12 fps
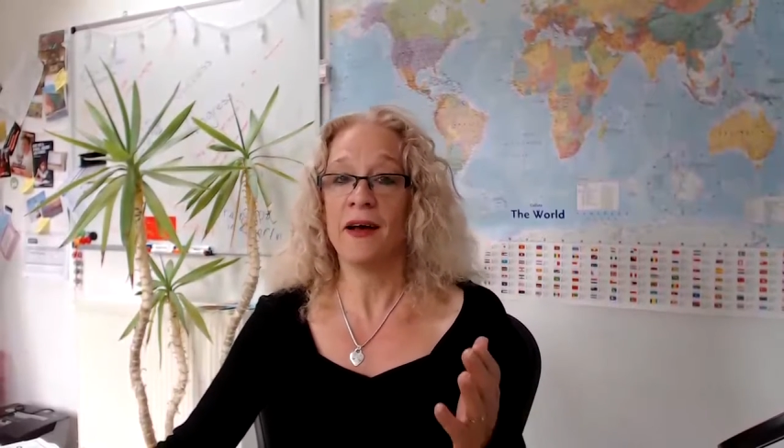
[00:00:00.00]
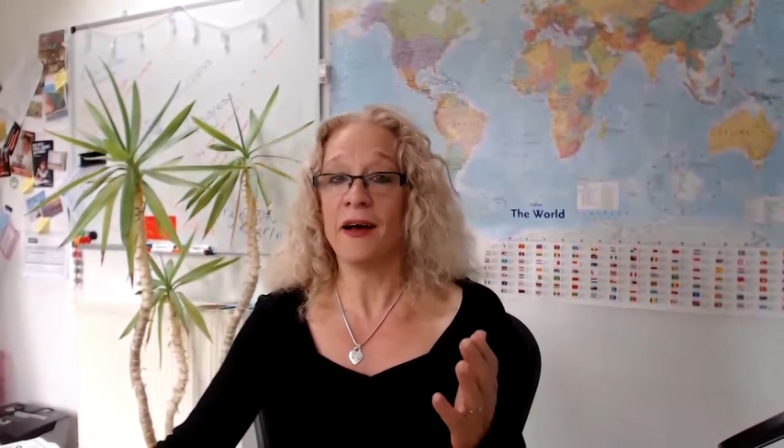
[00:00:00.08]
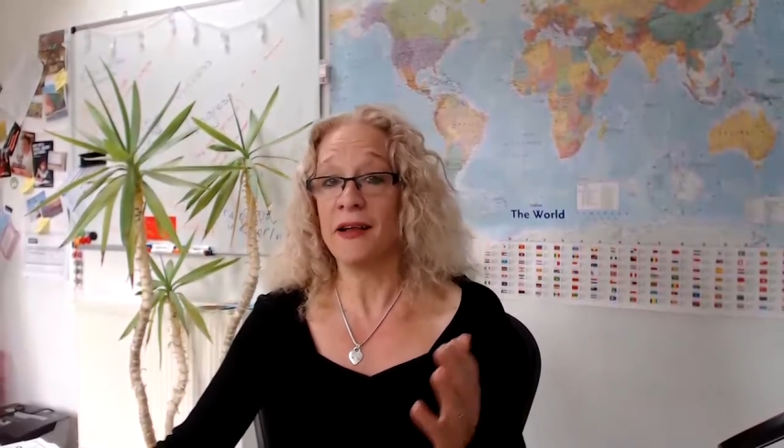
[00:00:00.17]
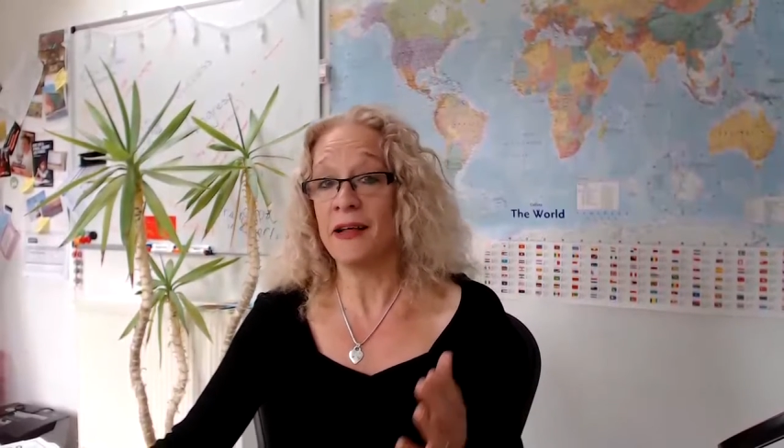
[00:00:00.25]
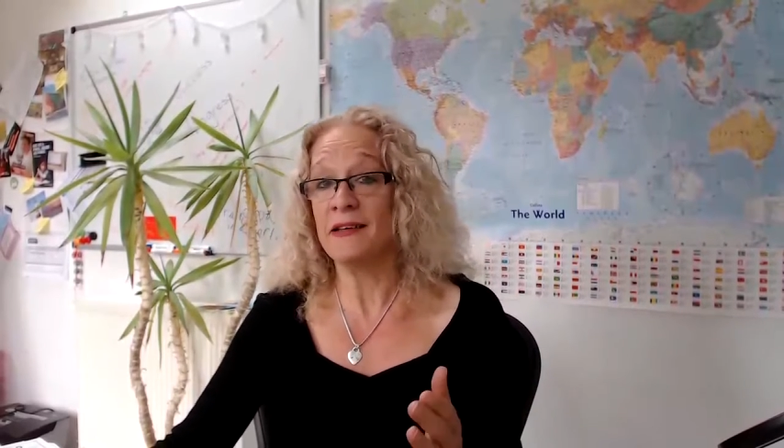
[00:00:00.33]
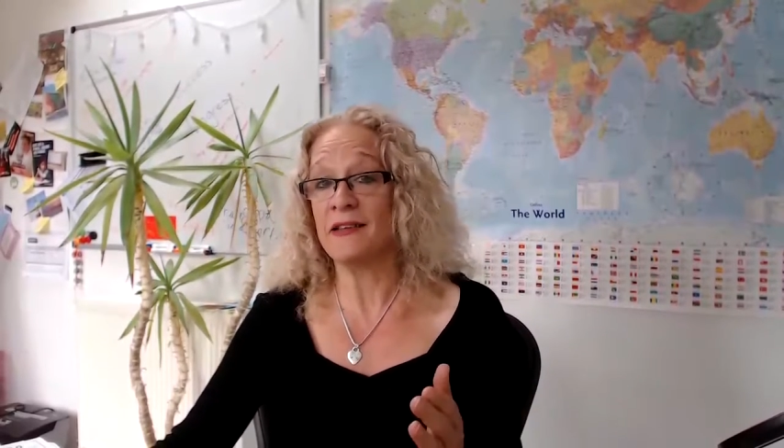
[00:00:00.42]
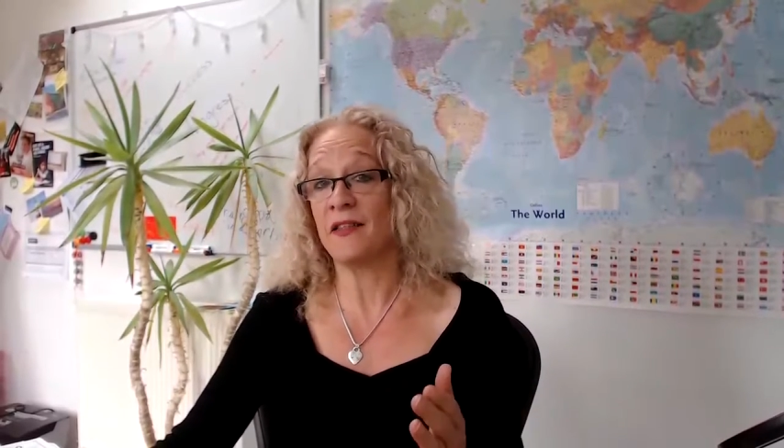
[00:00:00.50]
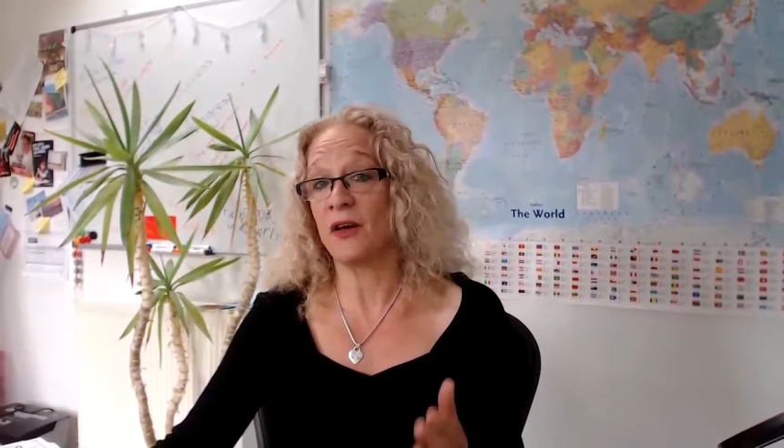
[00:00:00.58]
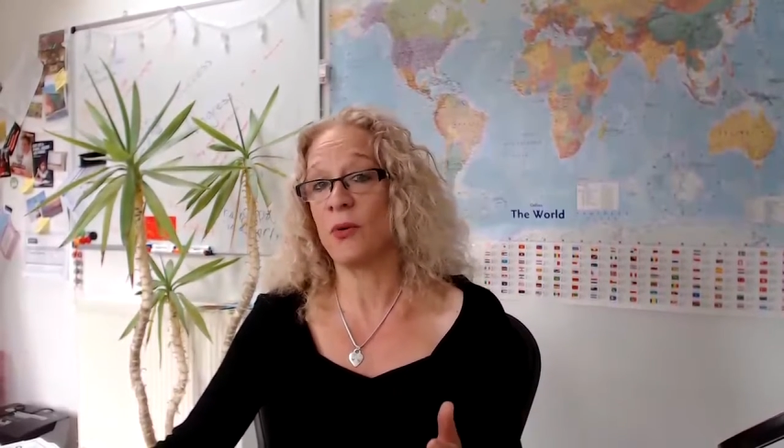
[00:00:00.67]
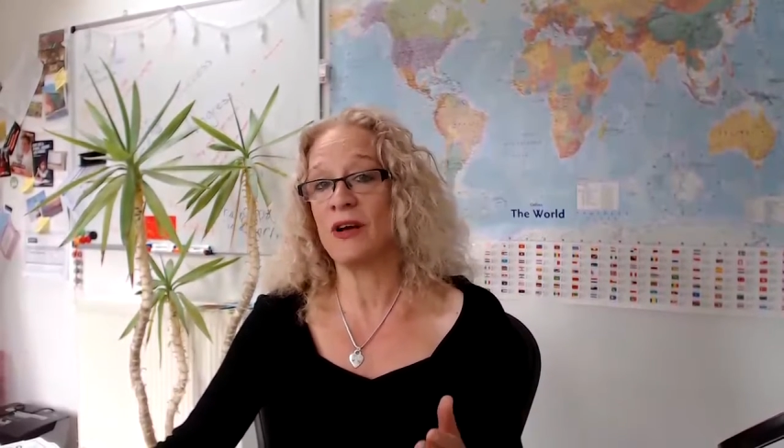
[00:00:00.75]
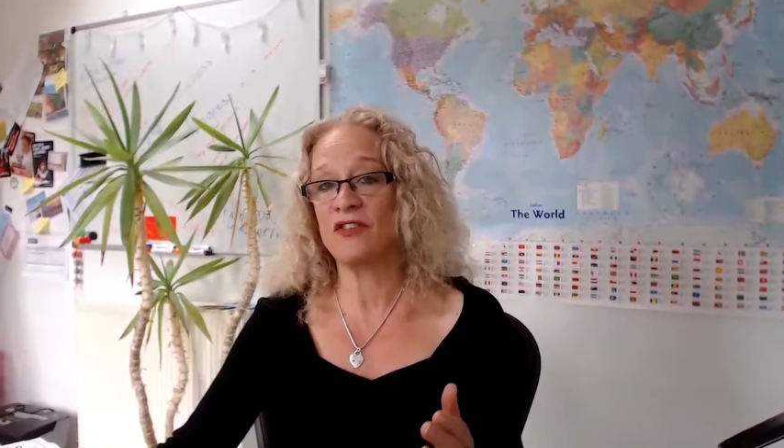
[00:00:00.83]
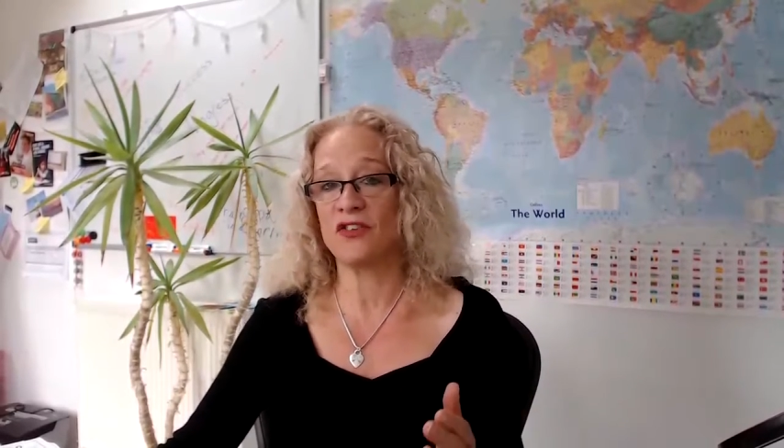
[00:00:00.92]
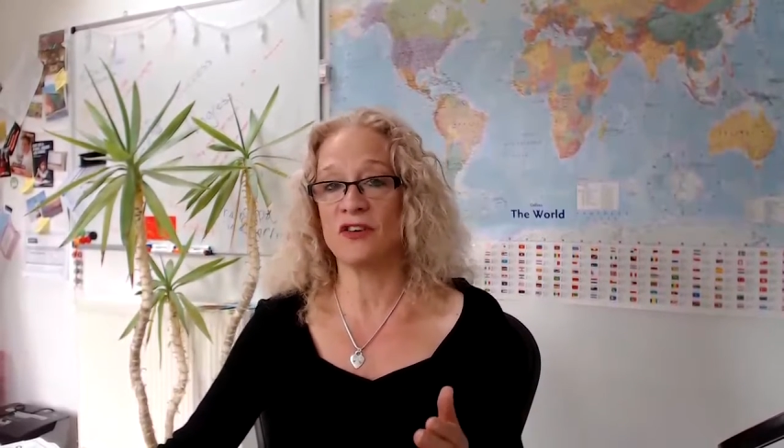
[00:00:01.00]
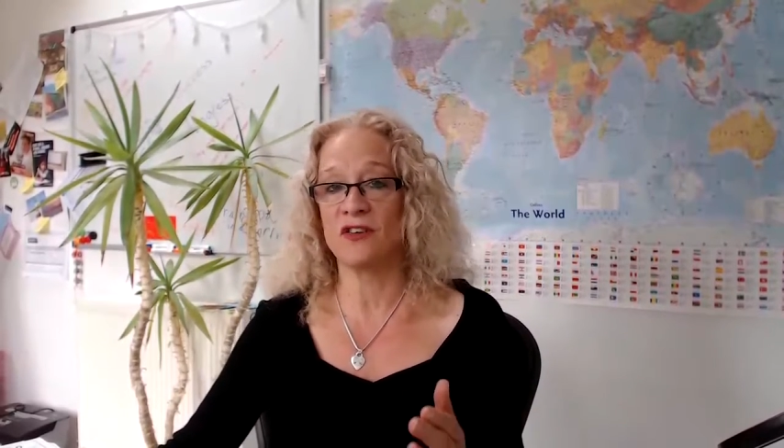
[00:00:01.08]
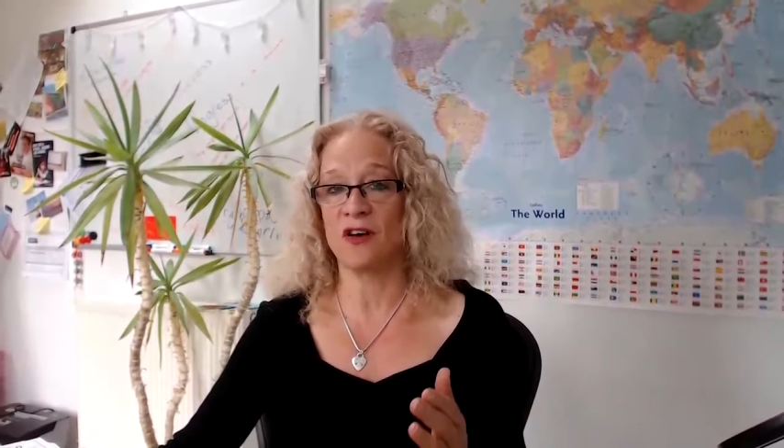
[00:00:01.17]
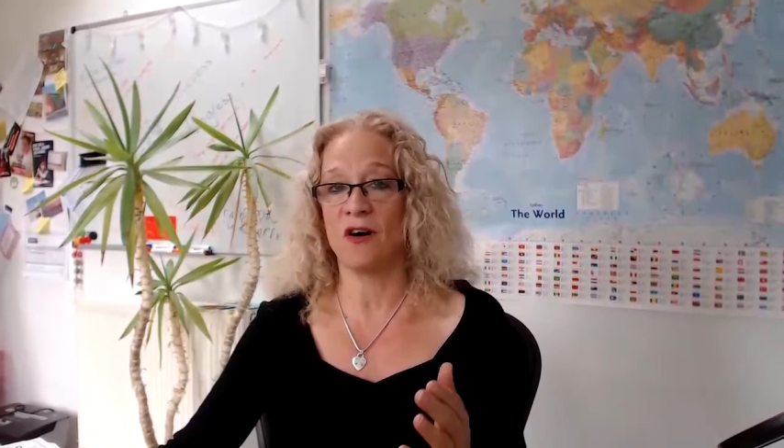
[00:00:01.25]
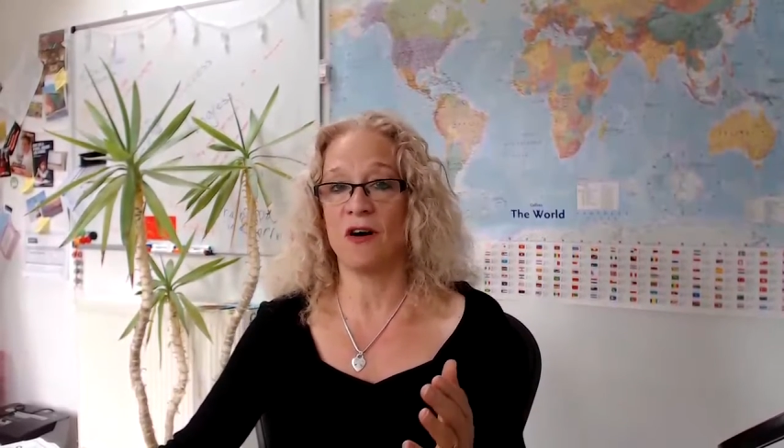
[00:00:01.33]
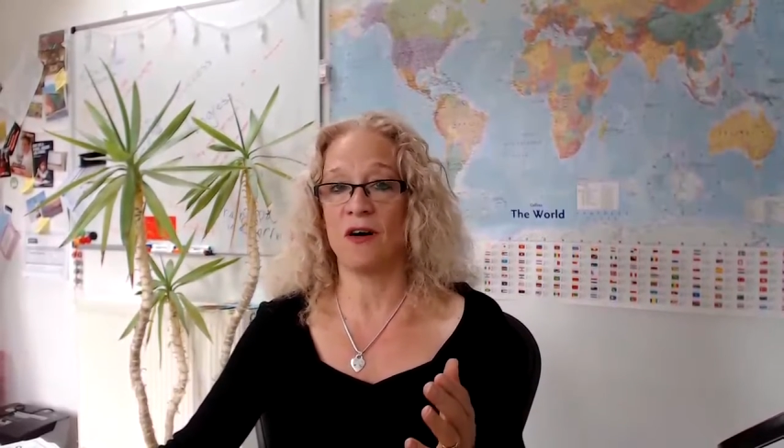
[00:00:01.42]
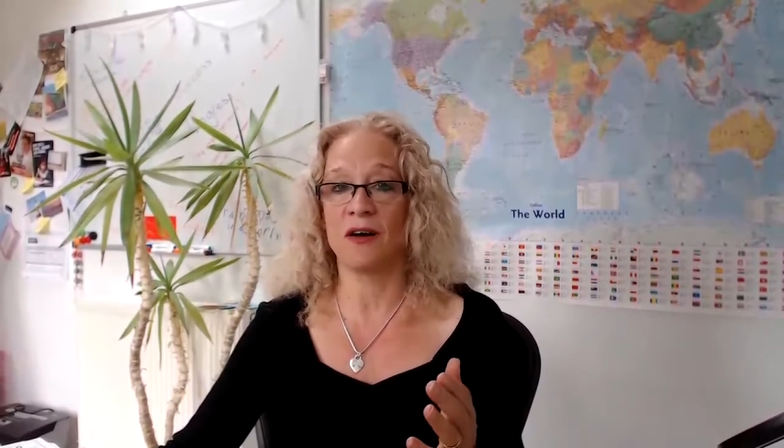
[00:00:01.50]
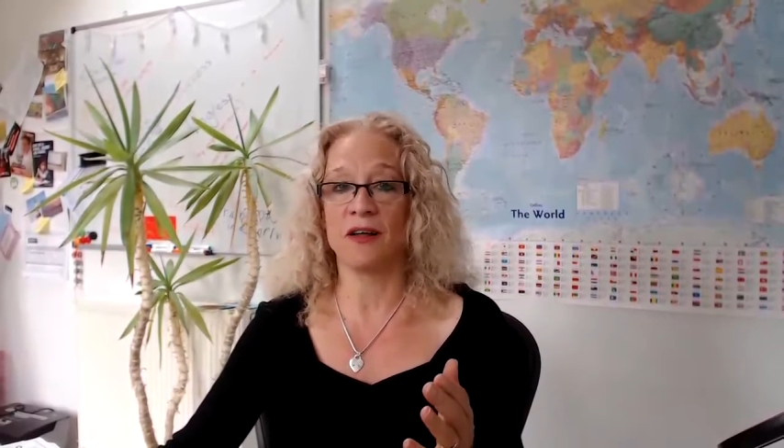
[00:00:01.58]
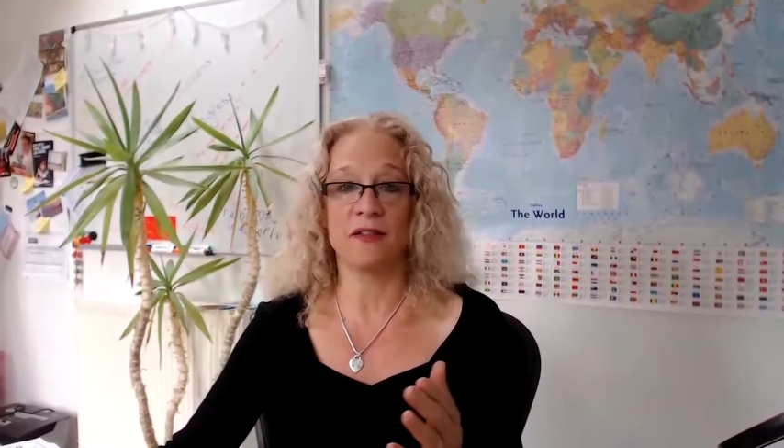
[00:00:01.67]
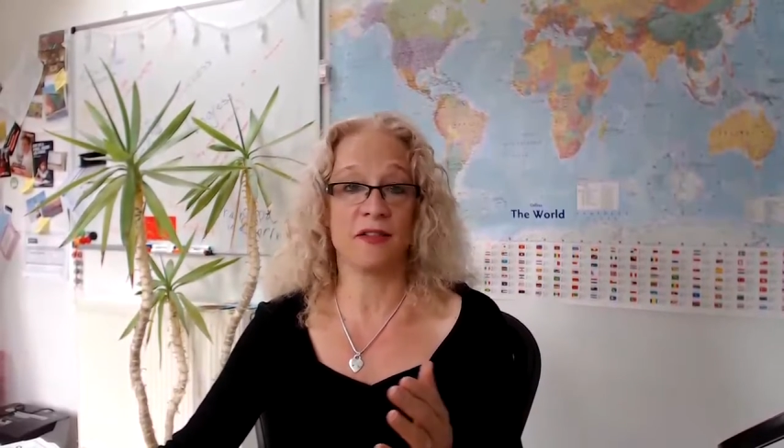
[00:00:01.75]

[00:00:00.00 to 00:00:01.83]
and easy the questions are